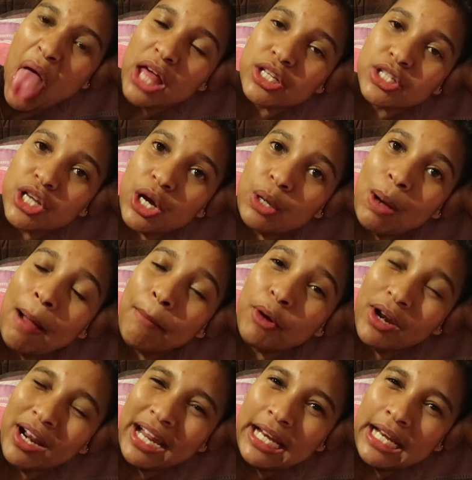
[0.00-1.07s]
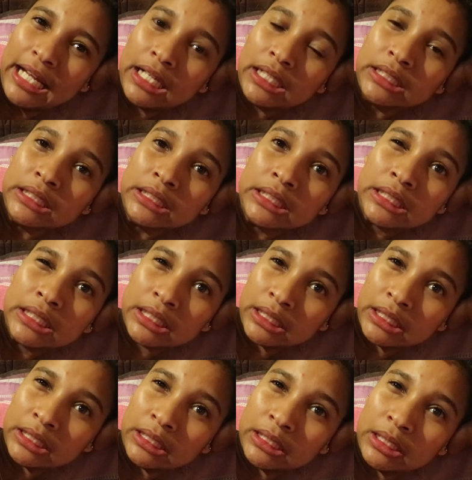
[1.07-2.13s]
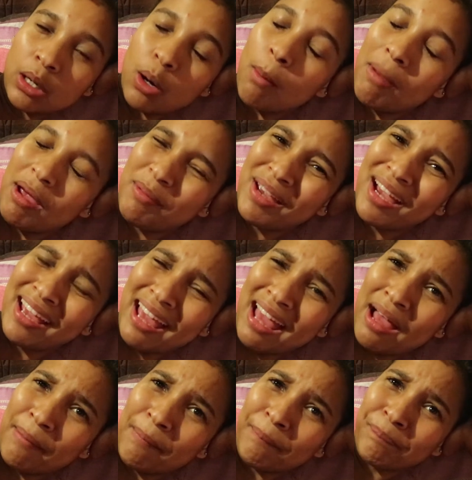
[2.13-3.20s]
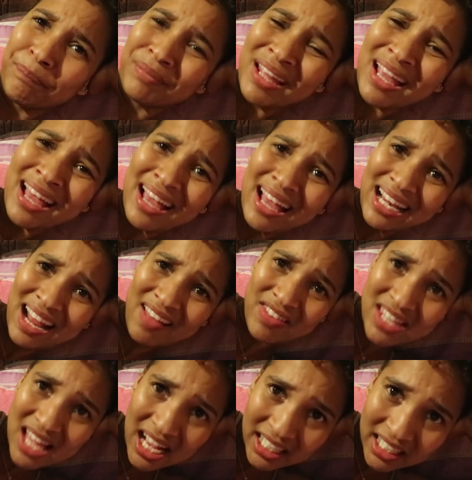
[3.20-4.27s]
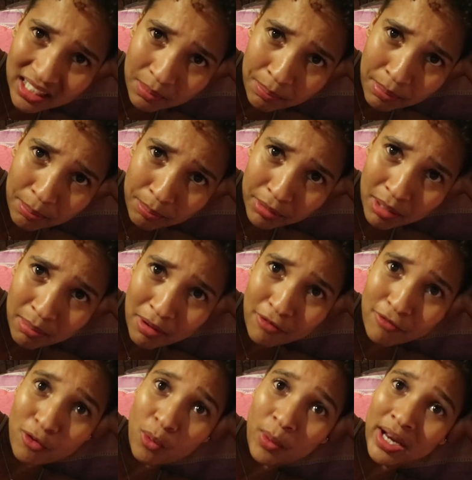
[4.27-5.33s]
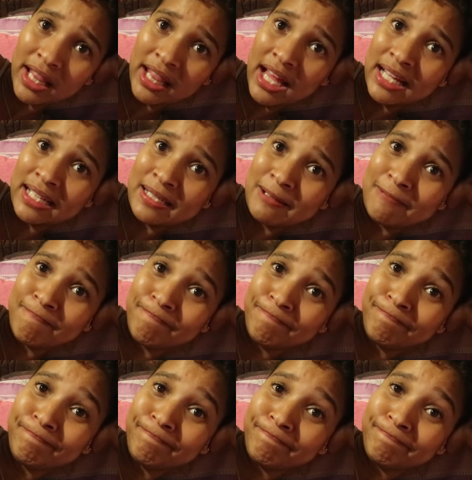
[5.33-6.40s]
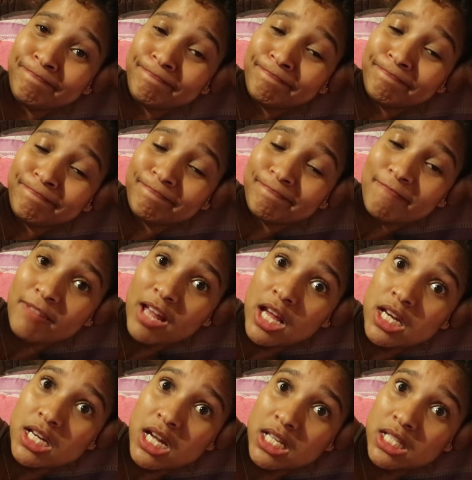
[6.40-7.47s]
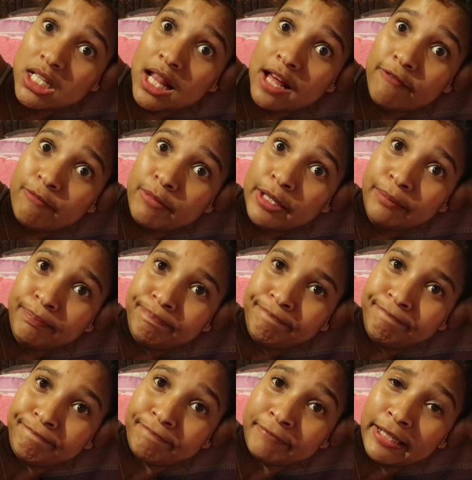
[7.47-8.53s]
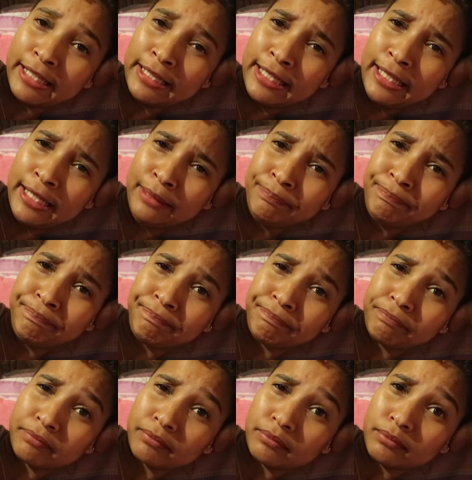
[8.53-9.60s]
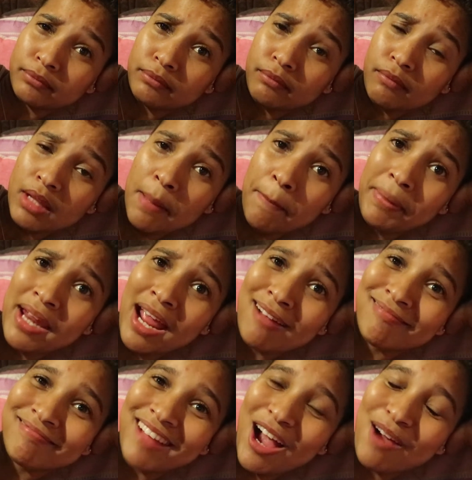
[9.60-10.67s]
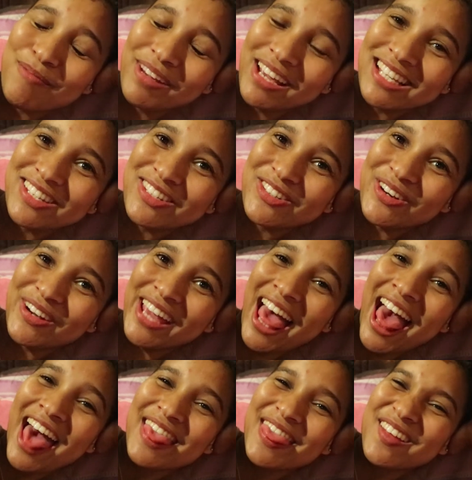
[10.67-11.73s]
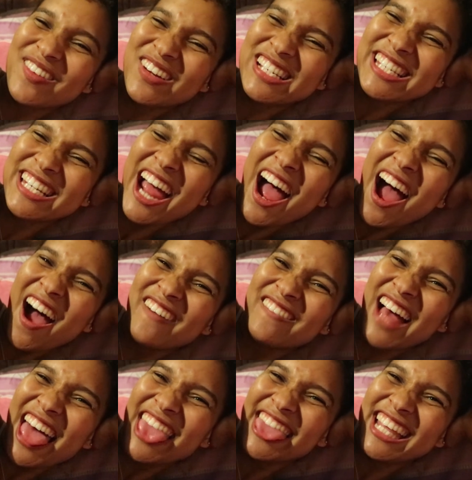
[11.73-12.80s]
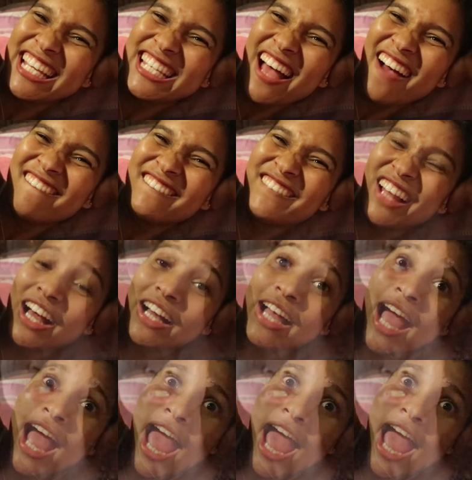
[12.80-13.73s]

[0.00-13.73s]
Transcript: So I'm not an alien. Maybe I am. And I have this little pimple on my forehead that doesn't love me, clearly. But yeah, I hope you guys enjoy the rest of this vlog.